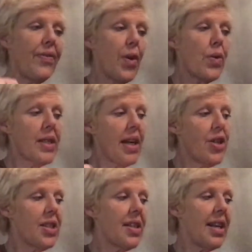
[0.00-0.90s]
folks. I
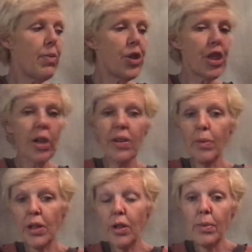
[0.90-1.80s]
just thought I would share them
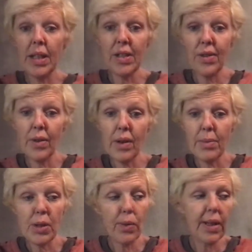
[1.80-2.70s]
with you because you know
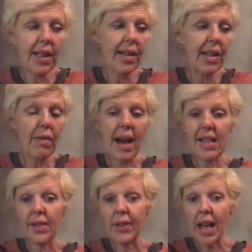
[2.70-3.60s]
I'm doing the
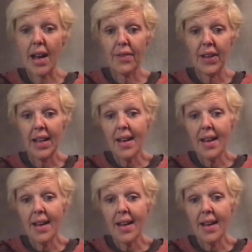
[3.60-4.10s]
Racks of Love.